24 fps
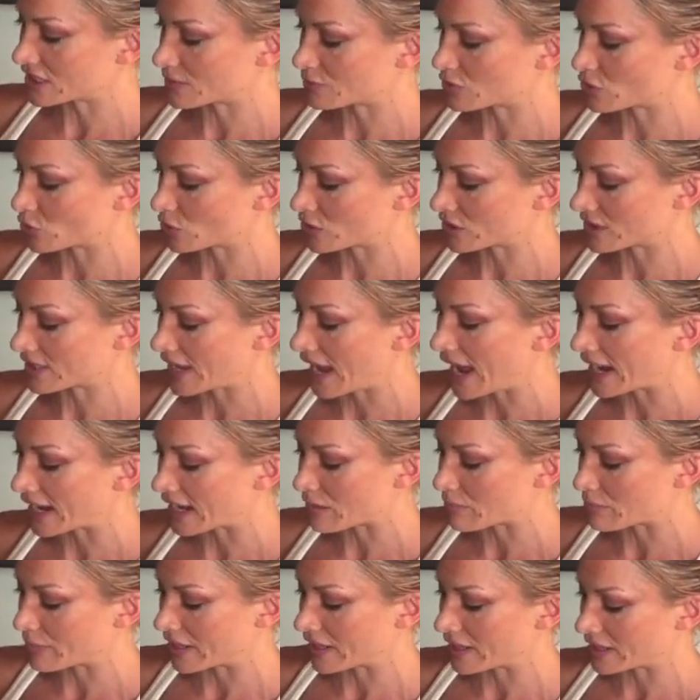stores had
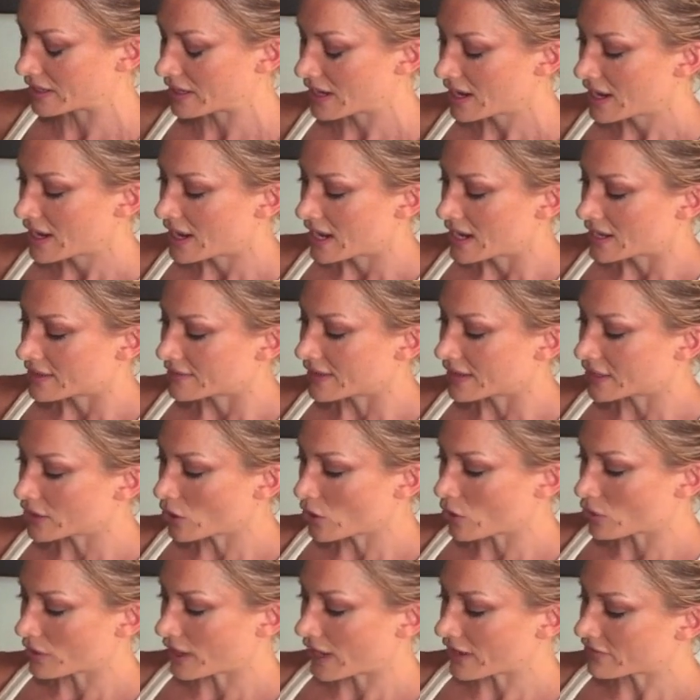it, but they
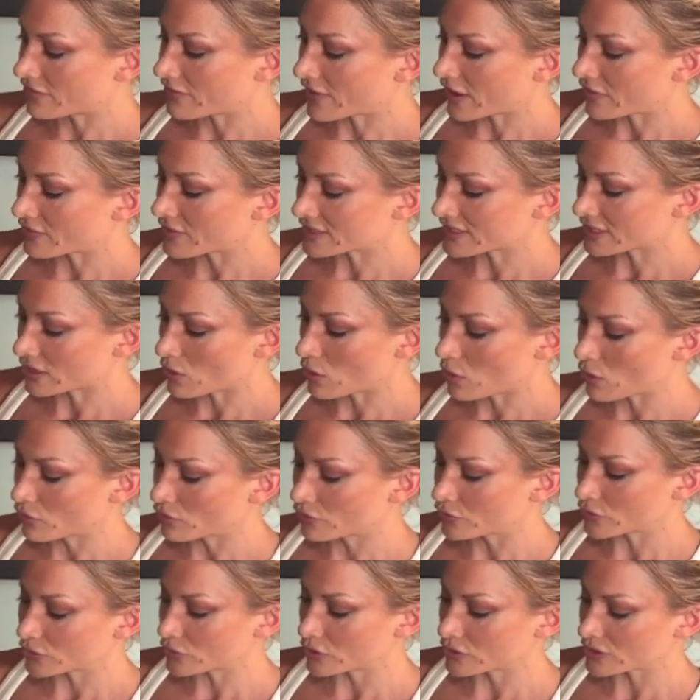don't. I found this at Whole
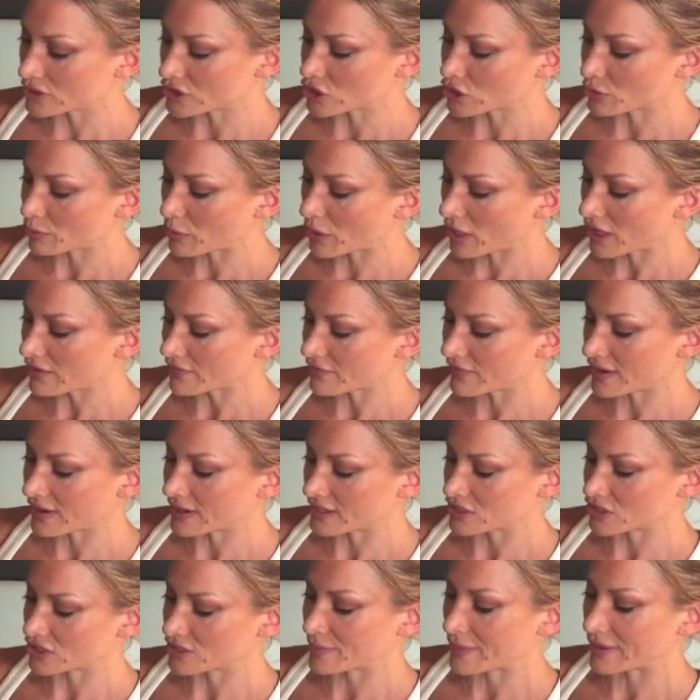Foods, and you can probably find
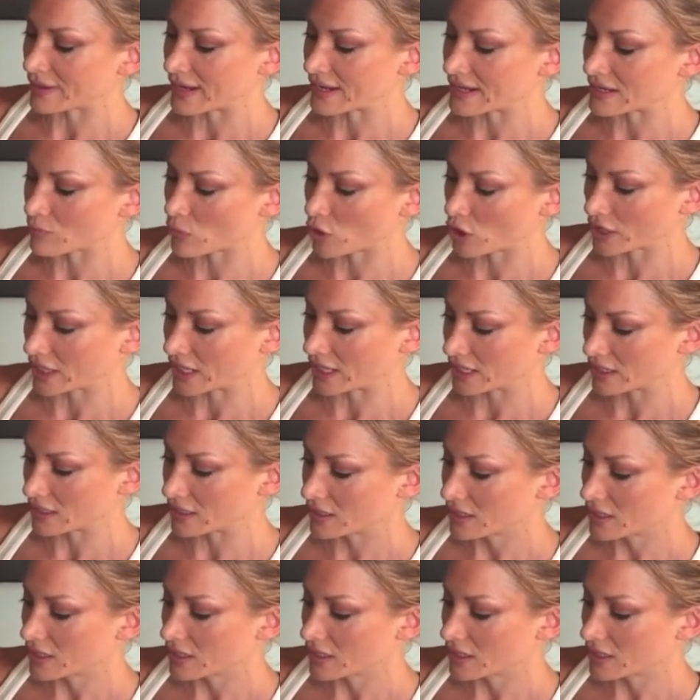it at just about any market.